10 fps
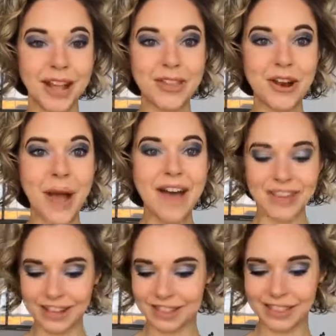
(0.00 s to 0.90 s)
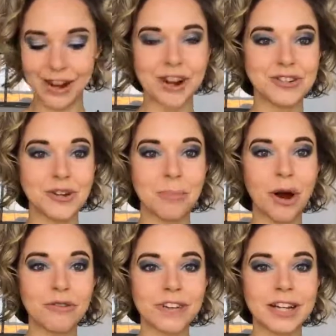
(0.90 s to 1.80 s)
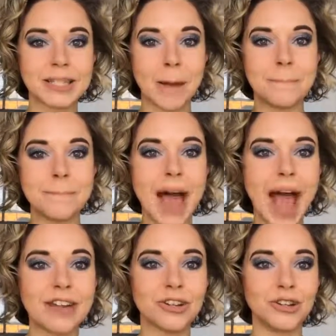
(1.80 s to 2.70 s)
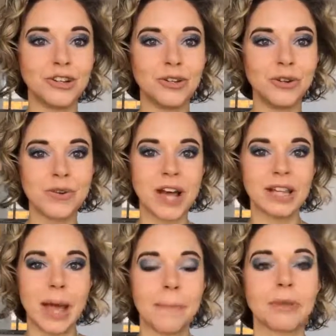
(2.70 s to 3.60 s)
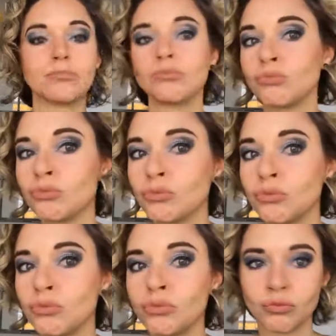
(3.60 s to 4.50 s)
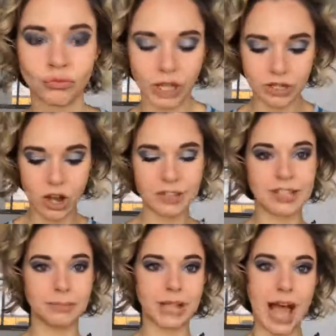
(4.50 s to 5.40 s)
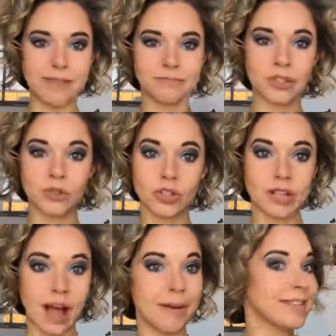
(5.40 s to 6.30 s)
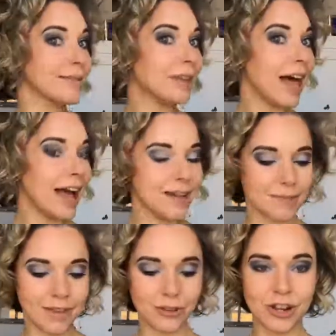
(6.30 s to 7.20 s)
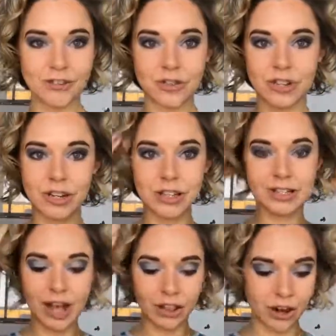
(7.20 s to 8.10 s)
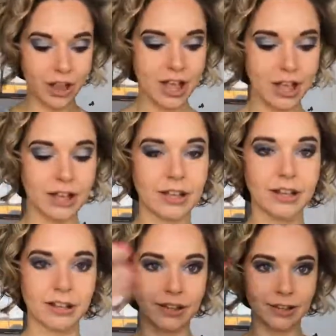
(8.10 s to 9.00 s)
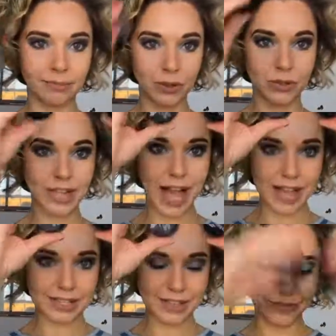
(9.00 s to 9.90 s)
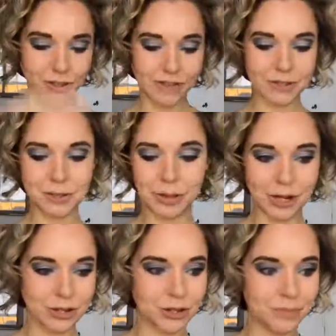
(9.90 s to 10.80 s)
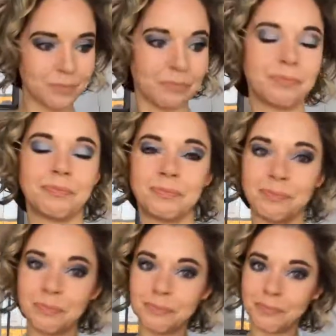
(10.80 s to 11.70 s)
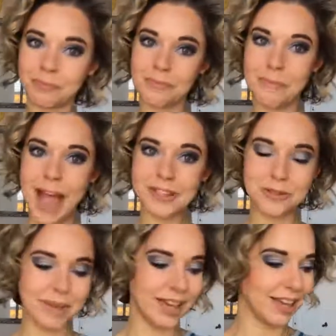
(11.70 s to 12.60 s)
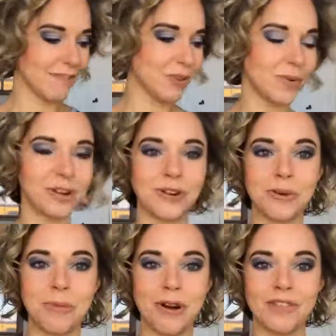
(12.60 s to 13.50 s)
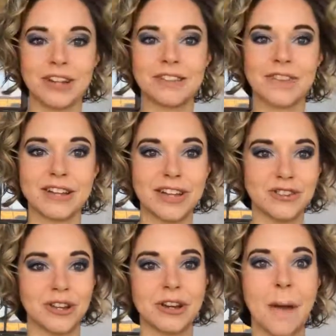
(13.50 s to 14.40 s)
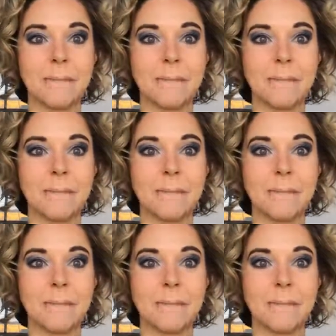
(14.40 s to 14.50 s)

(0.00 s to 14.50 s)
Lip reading: And there you have it. There is your perfect matte nude lip. It's called Sublime. So just comment Sublime if you're interested in this color. Blue Skies if you love the splurge. Match me if you want to know your perfect foundation